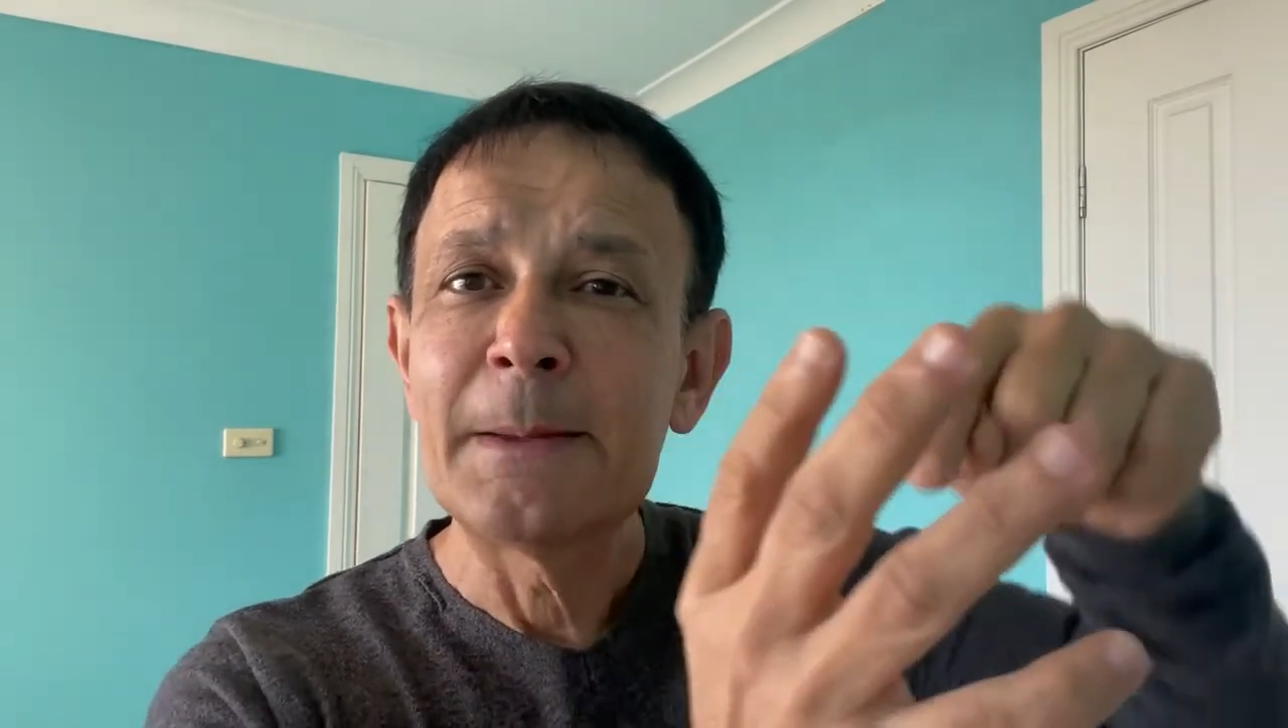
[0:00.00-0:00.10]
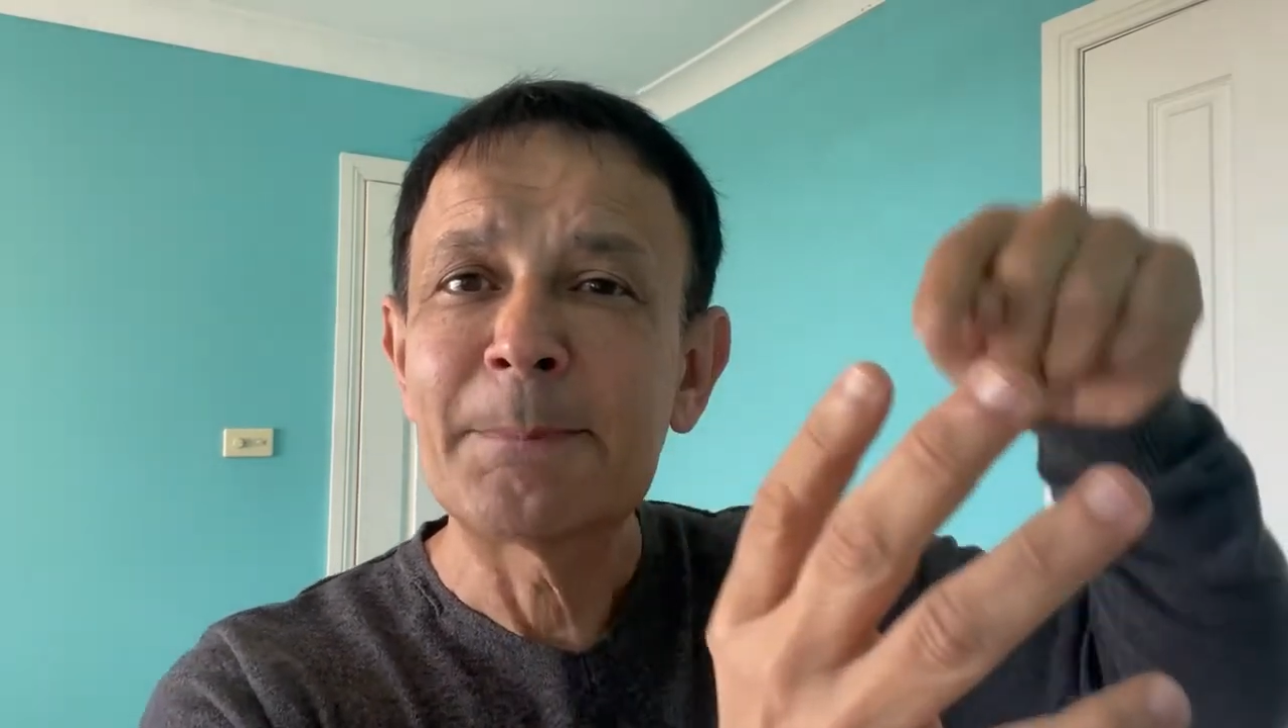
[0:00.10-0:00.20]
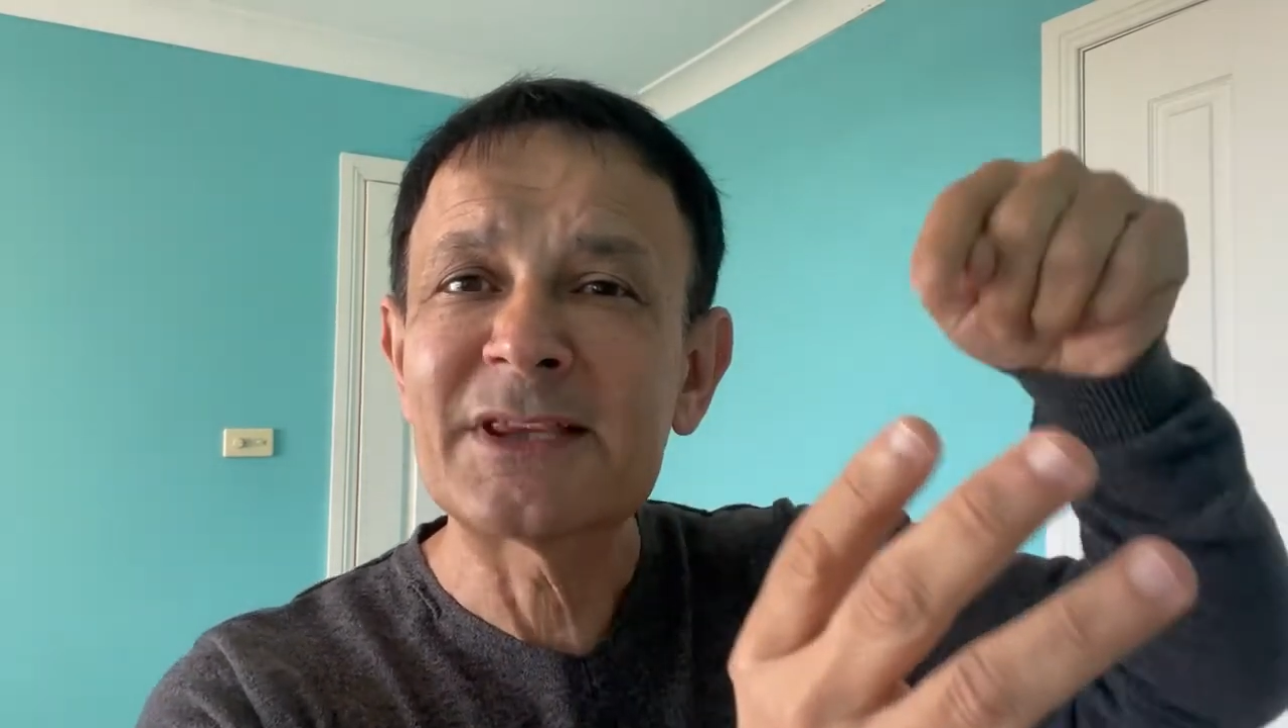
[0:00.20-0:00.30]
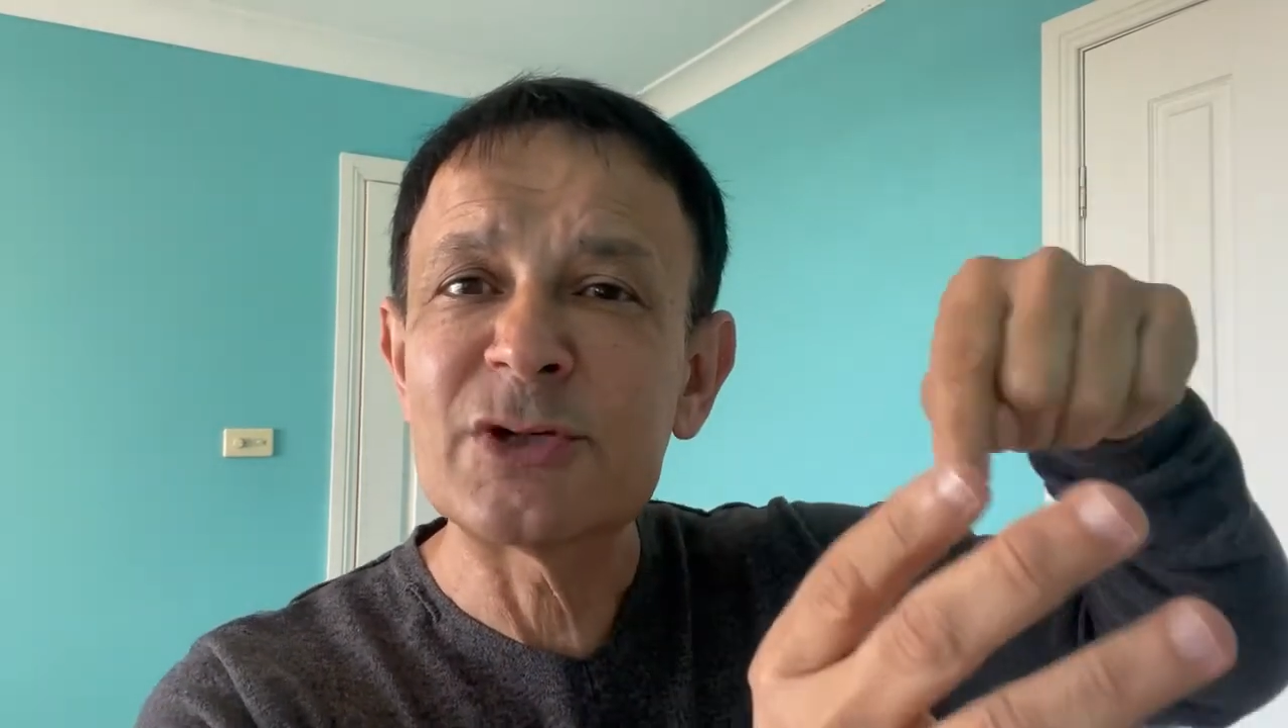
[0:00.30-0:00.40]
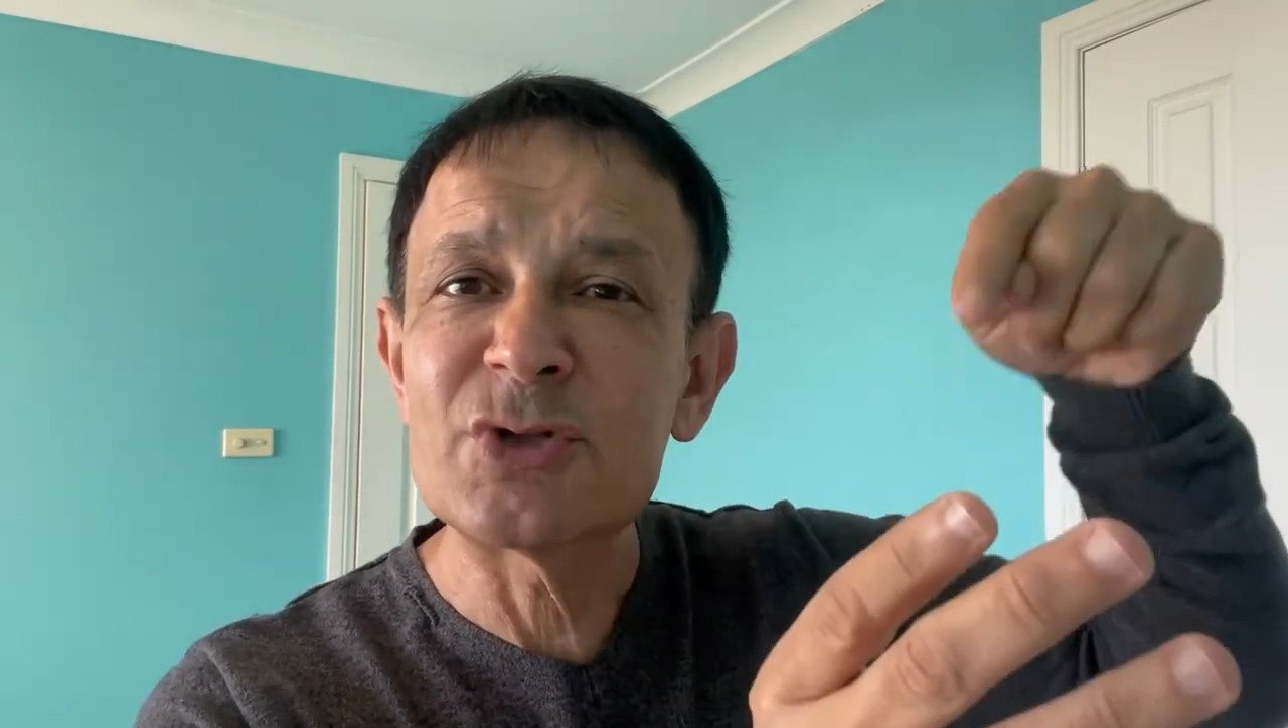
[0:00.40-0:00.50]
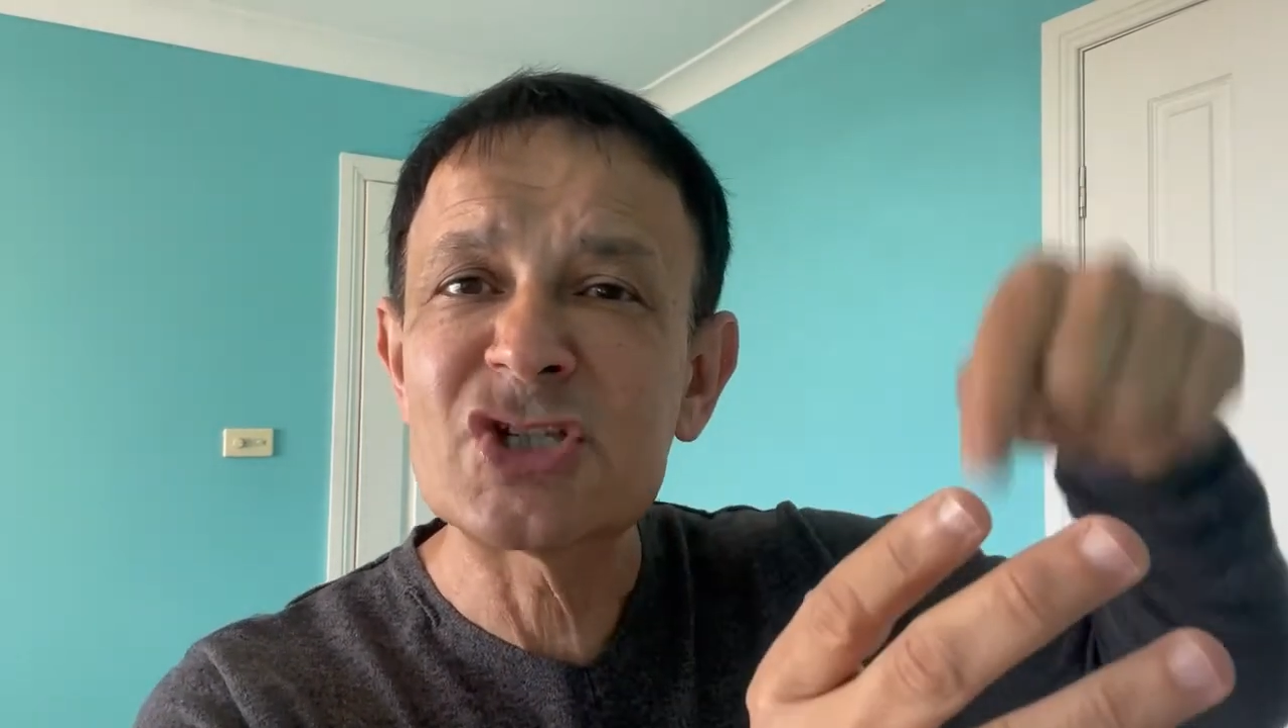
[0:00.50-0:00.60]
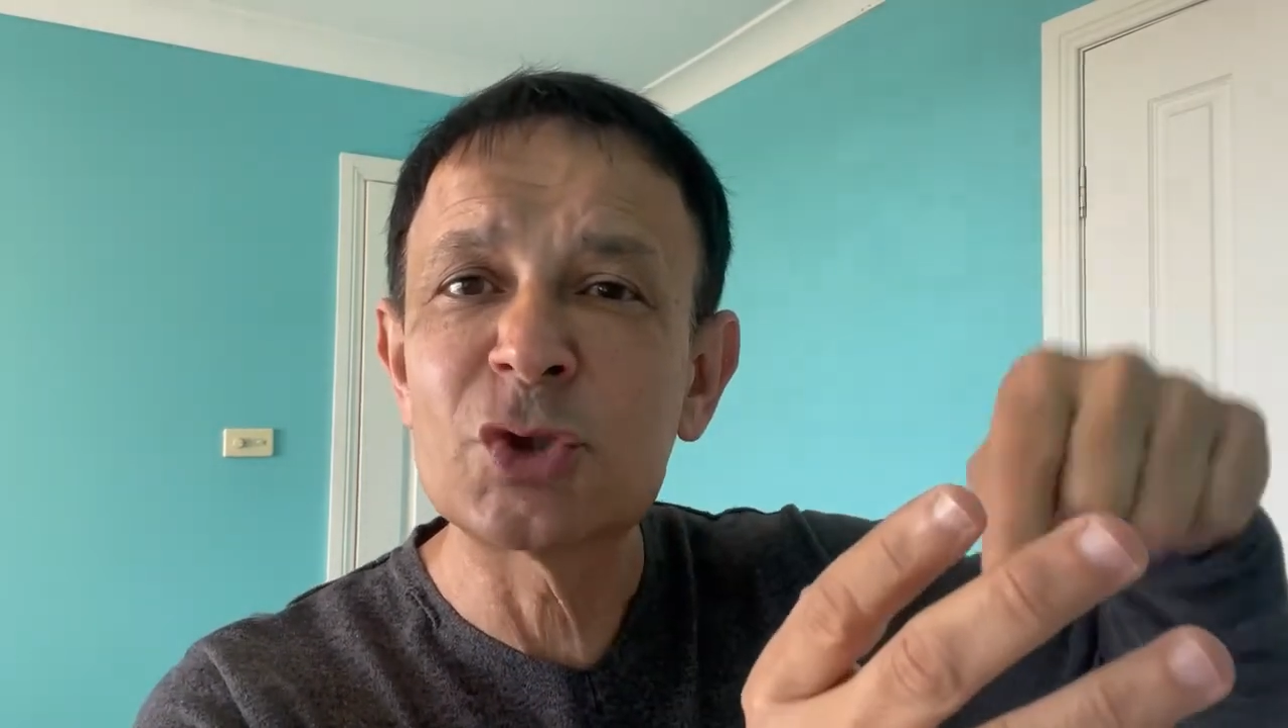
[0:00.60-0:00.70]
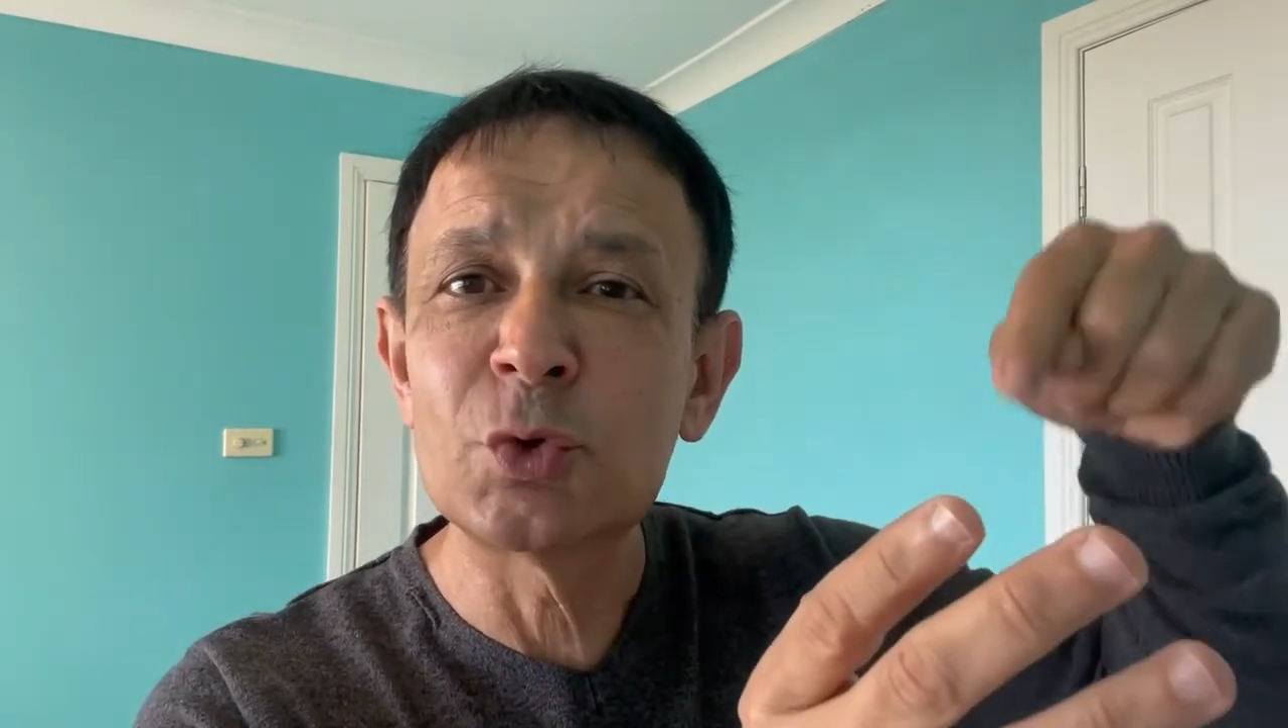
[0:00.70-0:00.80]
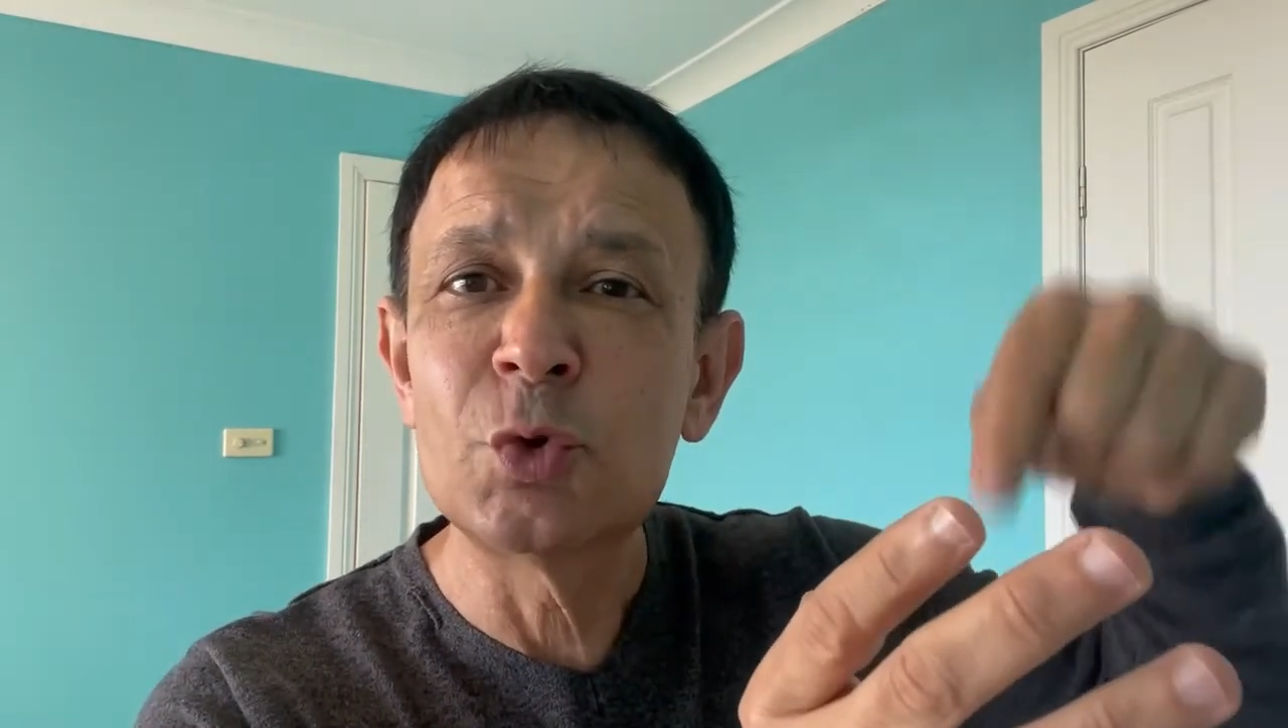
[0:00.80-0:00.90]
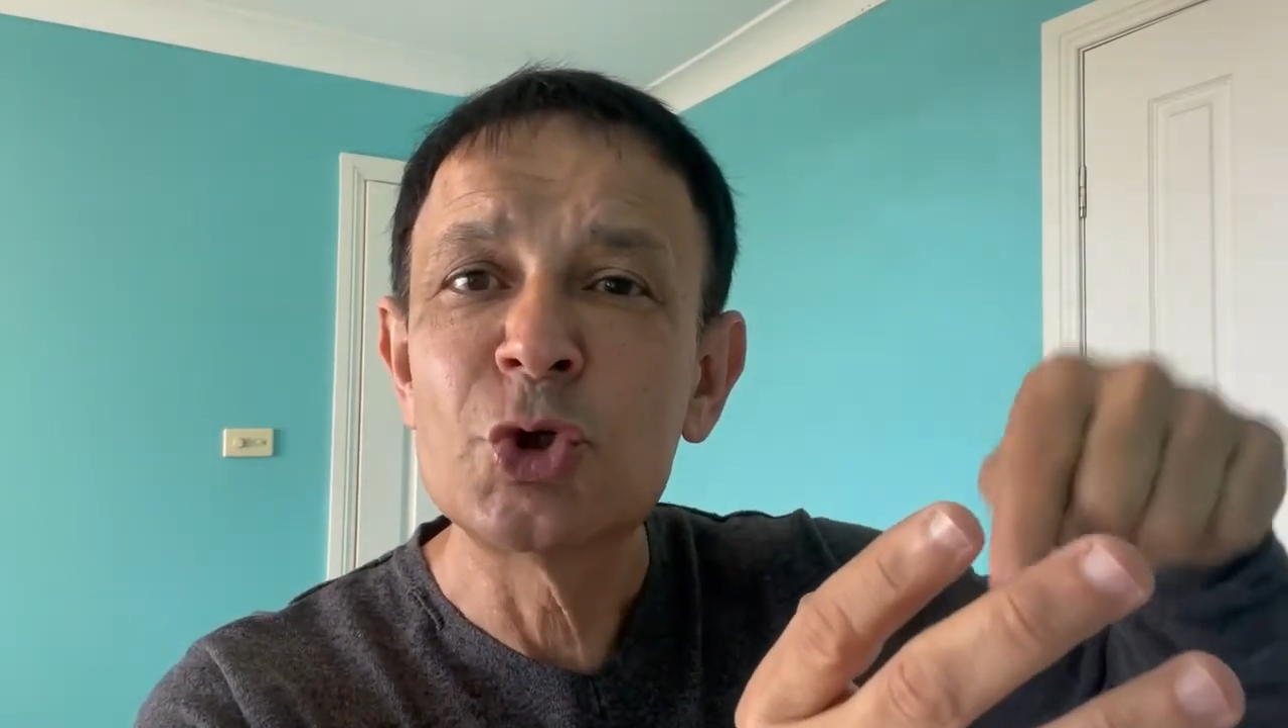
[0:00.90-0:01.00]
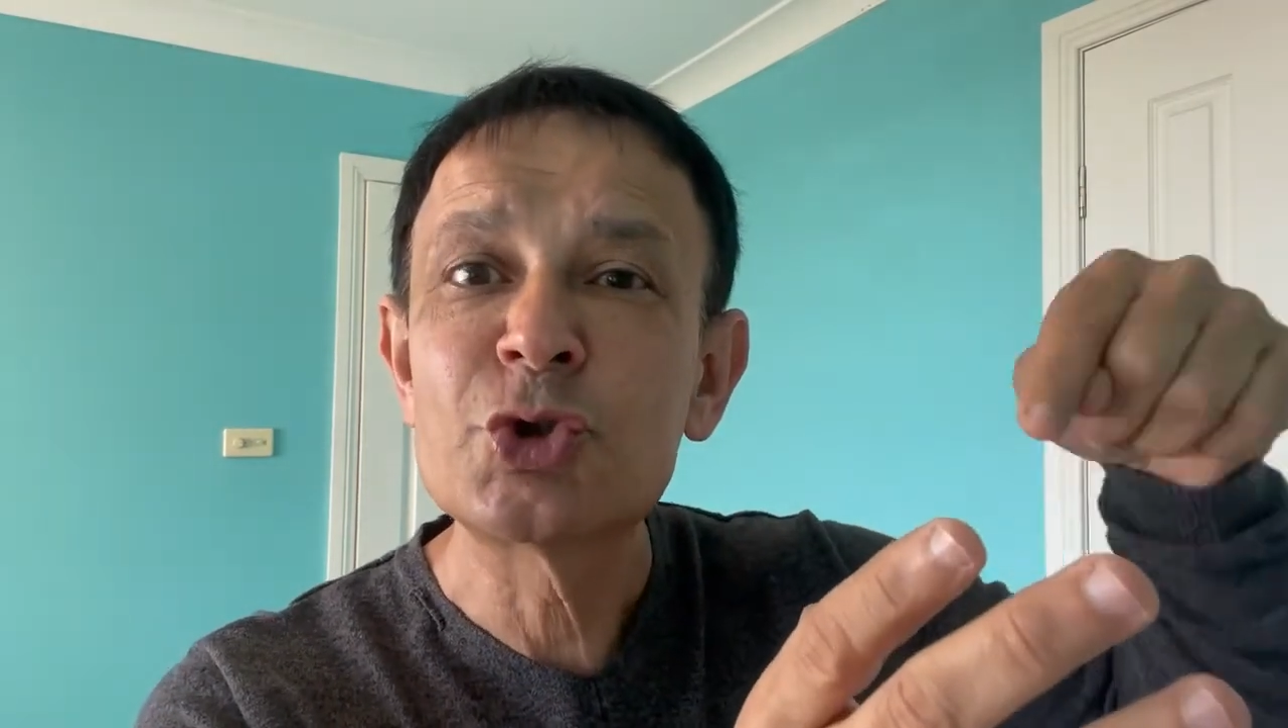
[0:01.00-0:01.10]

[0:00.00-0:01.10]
but there are still